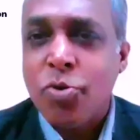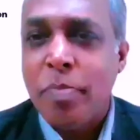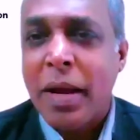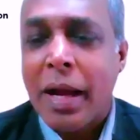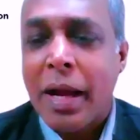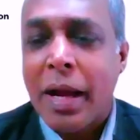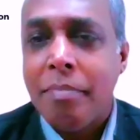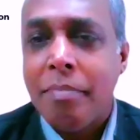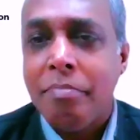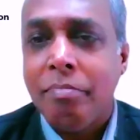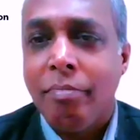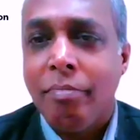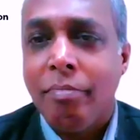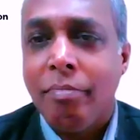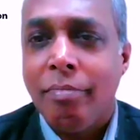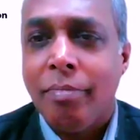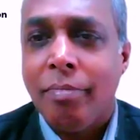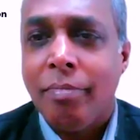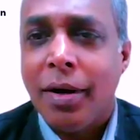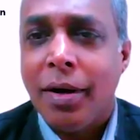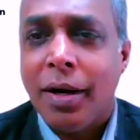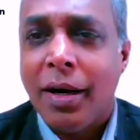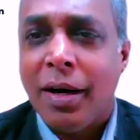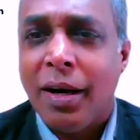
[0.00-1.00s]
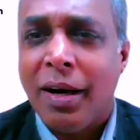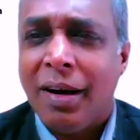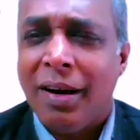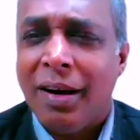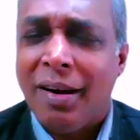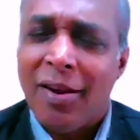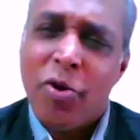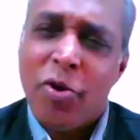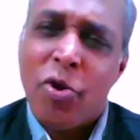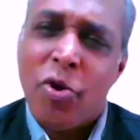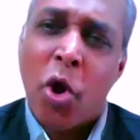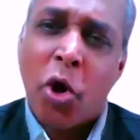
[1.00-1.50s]
to become
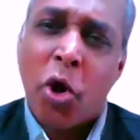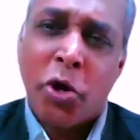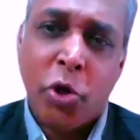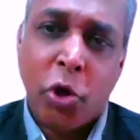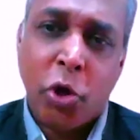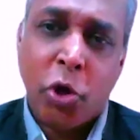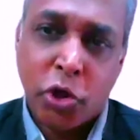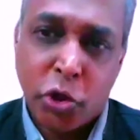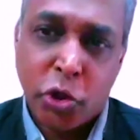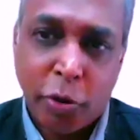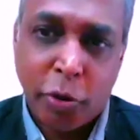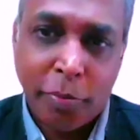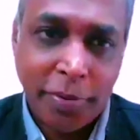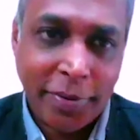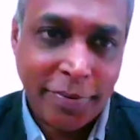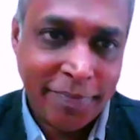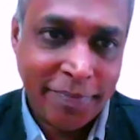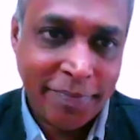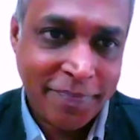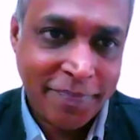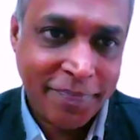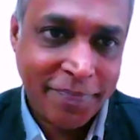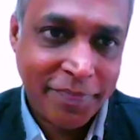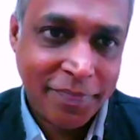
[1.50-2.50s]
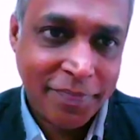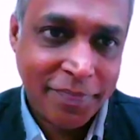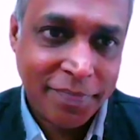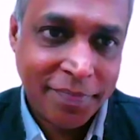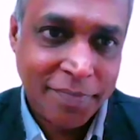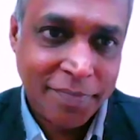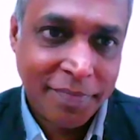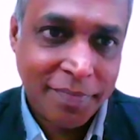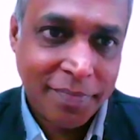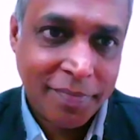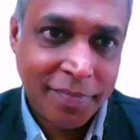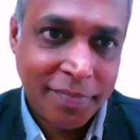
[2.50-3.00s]
not your job.
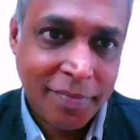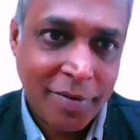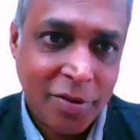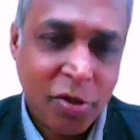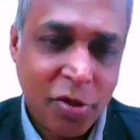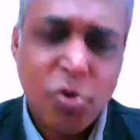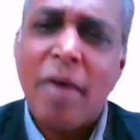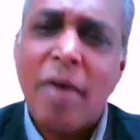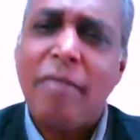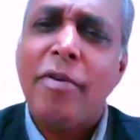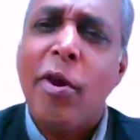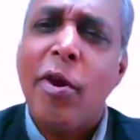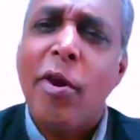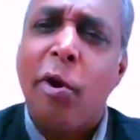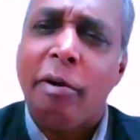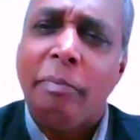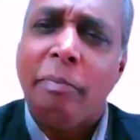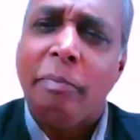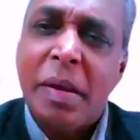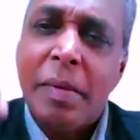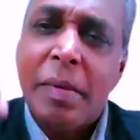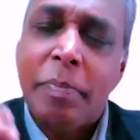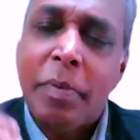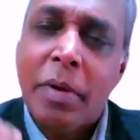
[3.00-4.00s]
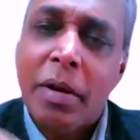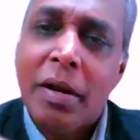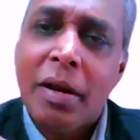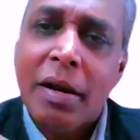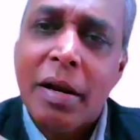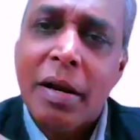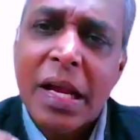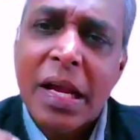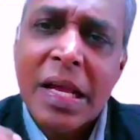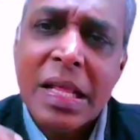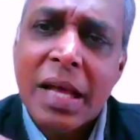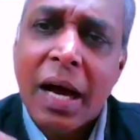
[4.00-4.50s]
You have a lot of people
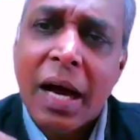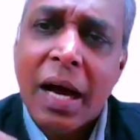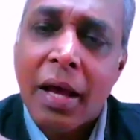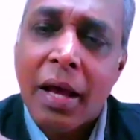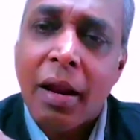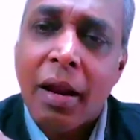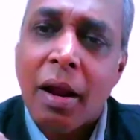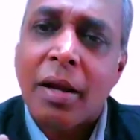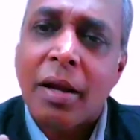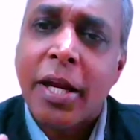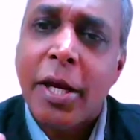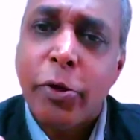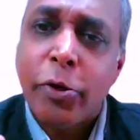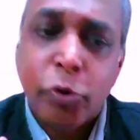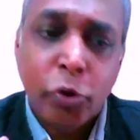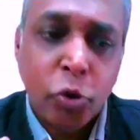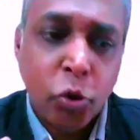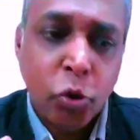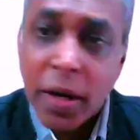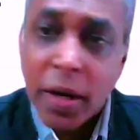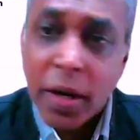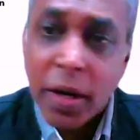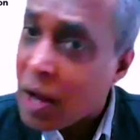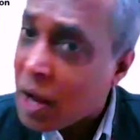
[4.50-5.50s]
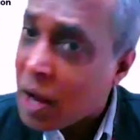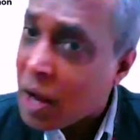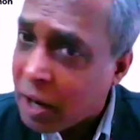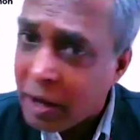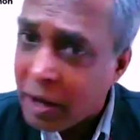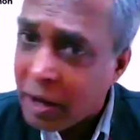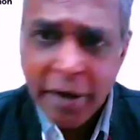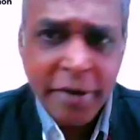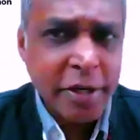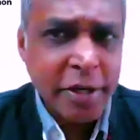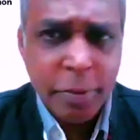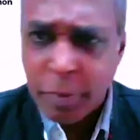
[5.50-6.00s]
in the hierarchy to do it,
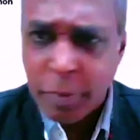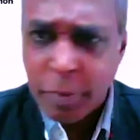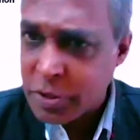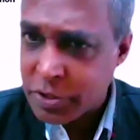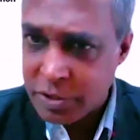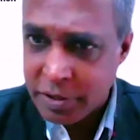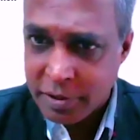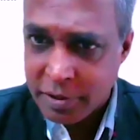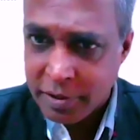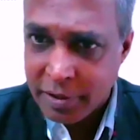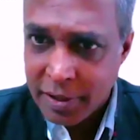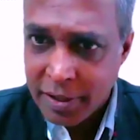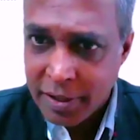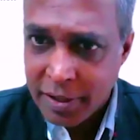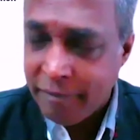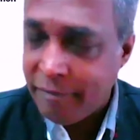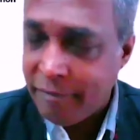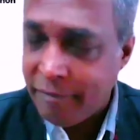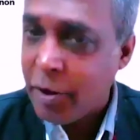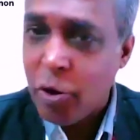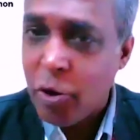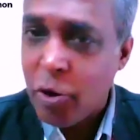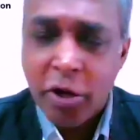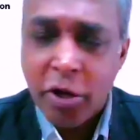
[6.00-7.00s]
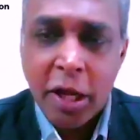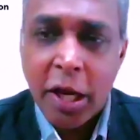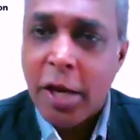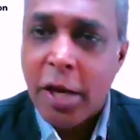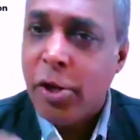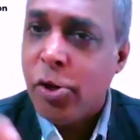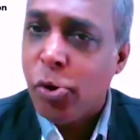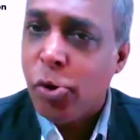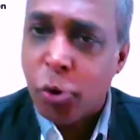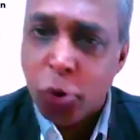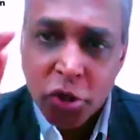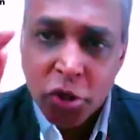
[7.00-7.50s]
100%. We're not
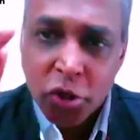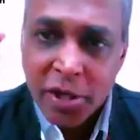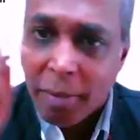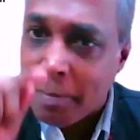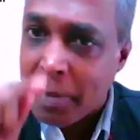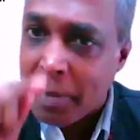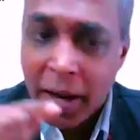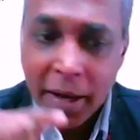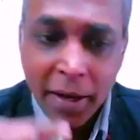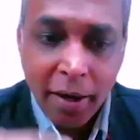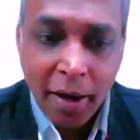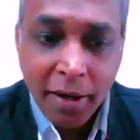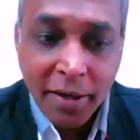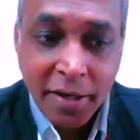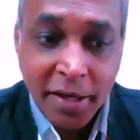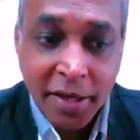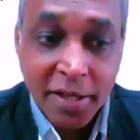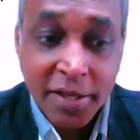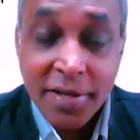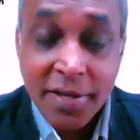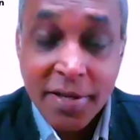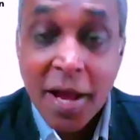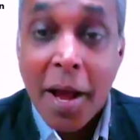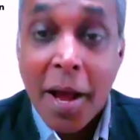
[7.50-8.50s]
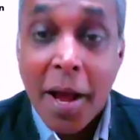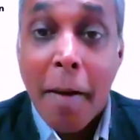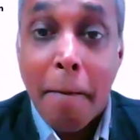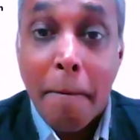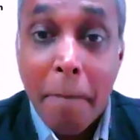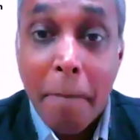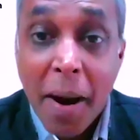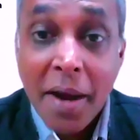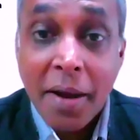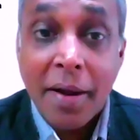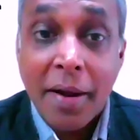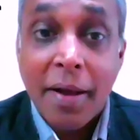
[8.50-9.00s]
telling you to jump hierarchies,
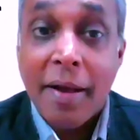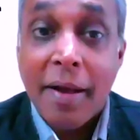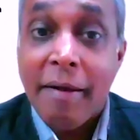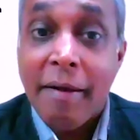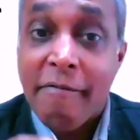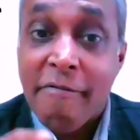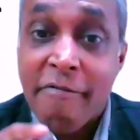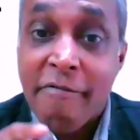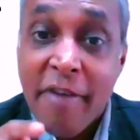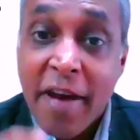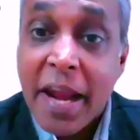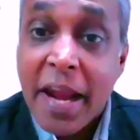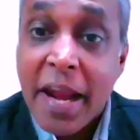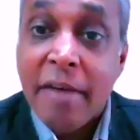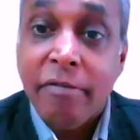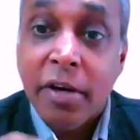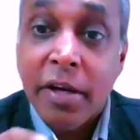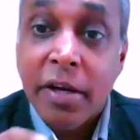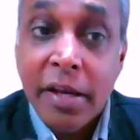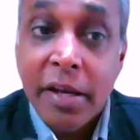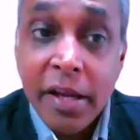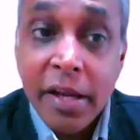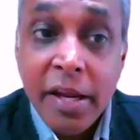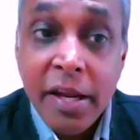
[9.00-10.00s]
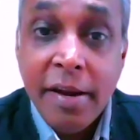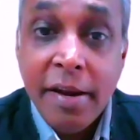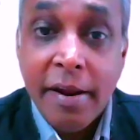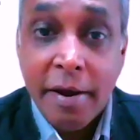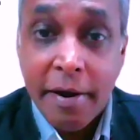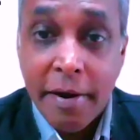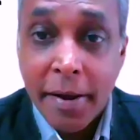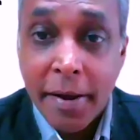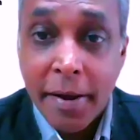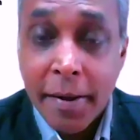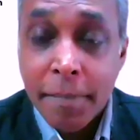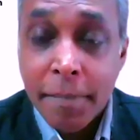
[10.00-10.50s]
but wherever
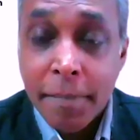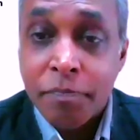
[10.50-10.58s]
needed,